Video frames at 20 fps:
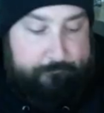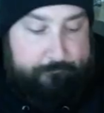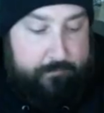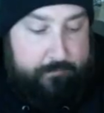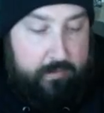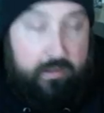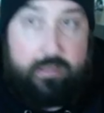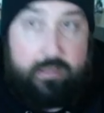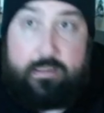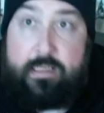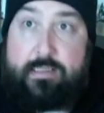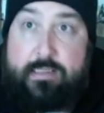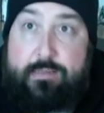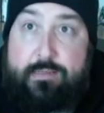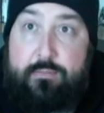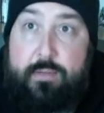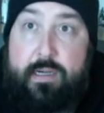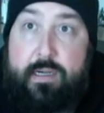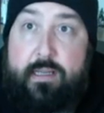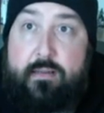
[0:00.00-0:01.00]
All right. Thanks,
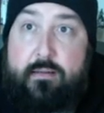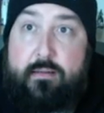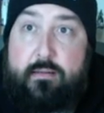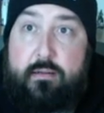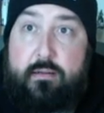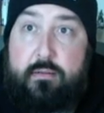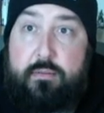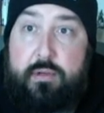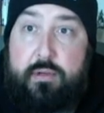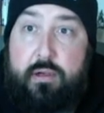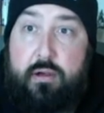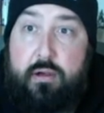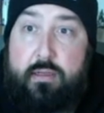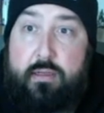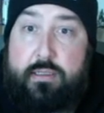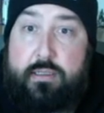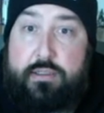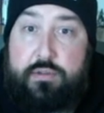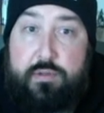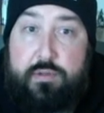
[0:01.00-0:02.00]
everybody. Hope y'all
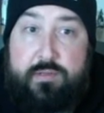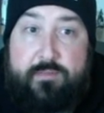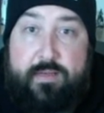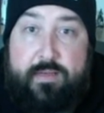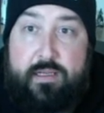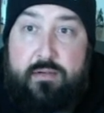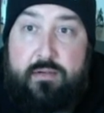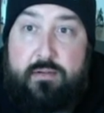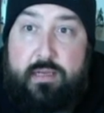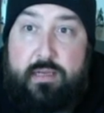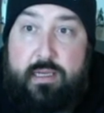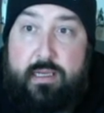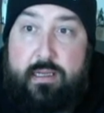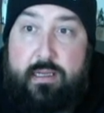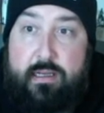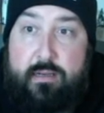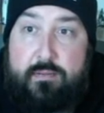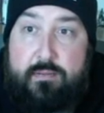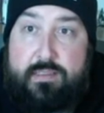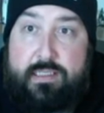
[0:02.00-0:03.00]
enjoyed the video, and
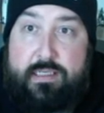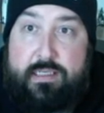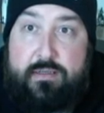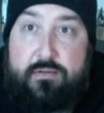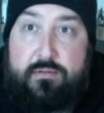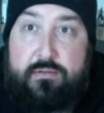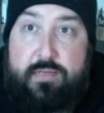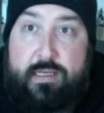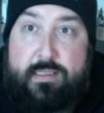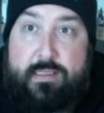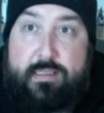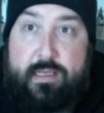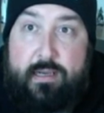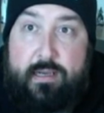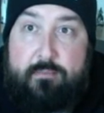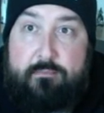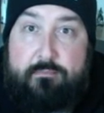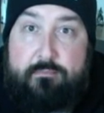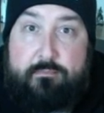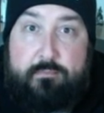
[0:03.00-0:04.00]
I will see you next
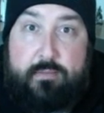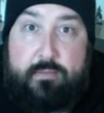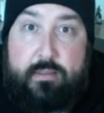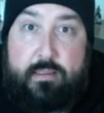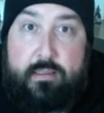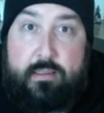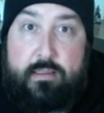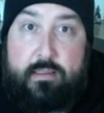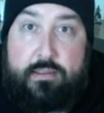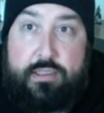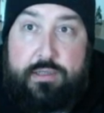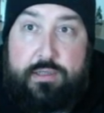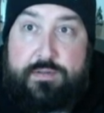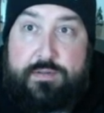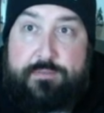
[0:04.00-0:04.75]
time. Uh, cheers.